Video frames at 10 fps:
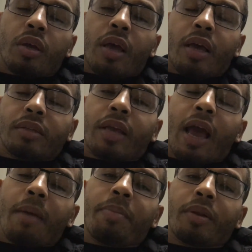has
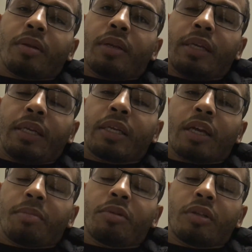happened leading
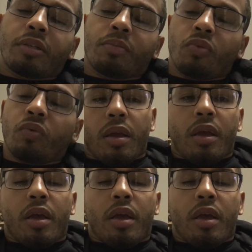up to this move.